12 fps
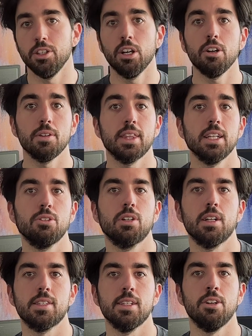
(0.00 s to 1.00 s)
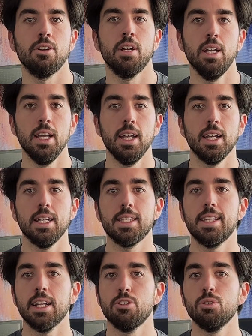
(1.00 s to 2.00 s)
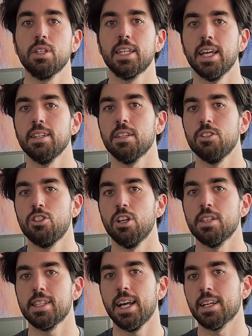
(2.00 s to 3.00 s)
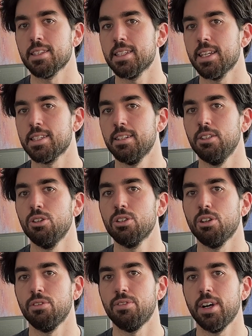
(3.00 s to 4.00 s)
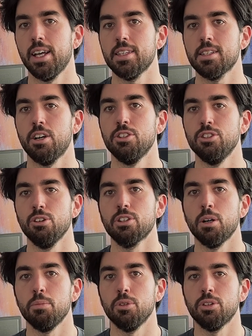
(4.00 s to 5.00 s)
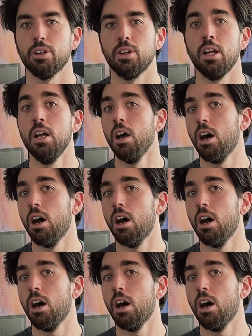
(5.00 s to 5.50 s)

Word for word: Another thing to consider is that you can't just access local files on your computer